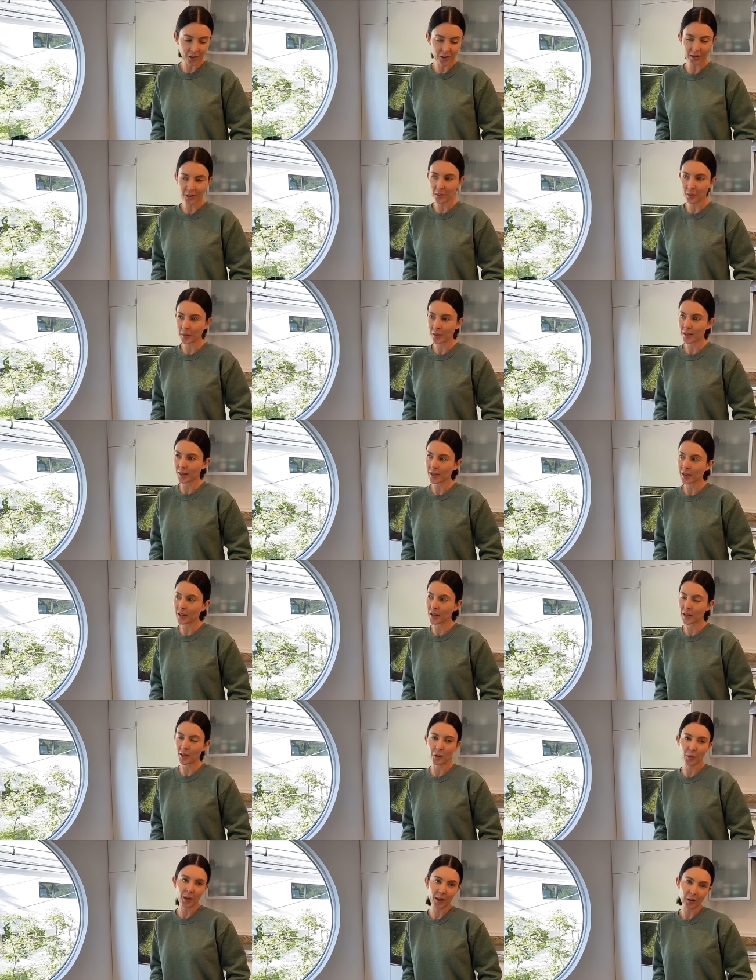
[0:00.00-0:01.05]
It was the
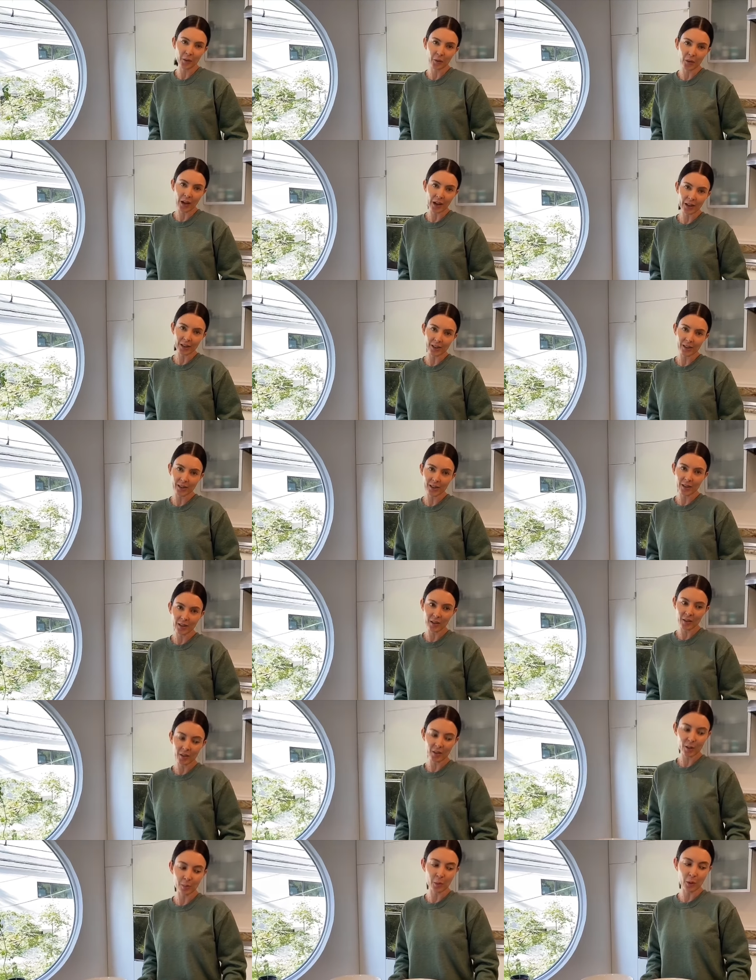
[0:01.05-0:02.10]
Great Flaxseed
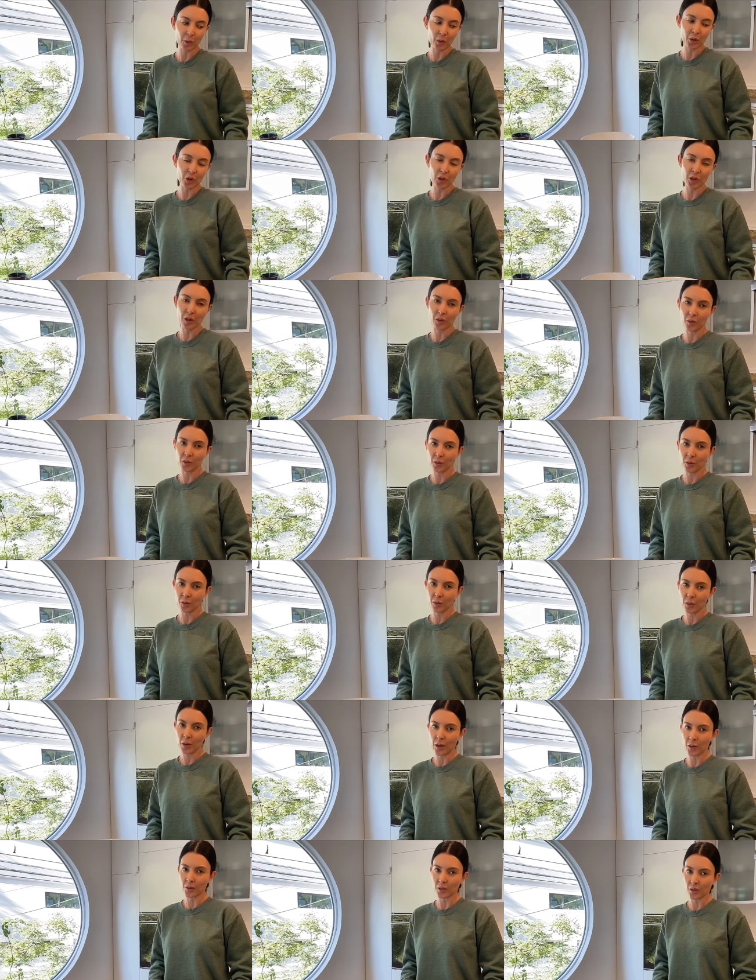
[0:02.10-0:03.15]
Explosion of two
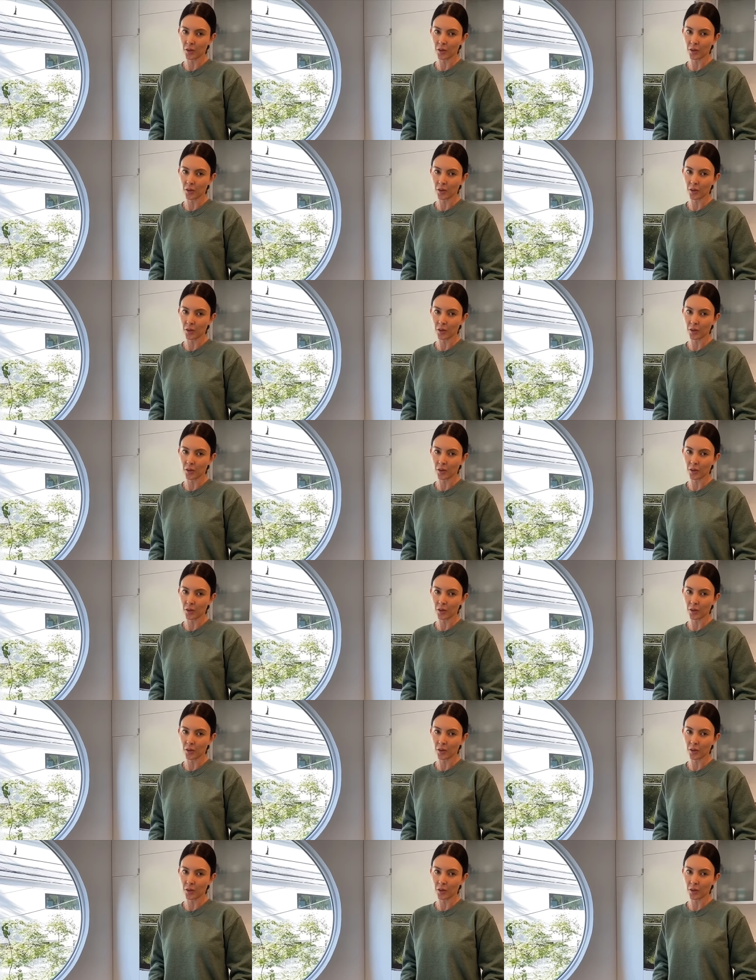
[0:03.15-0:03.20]
thousand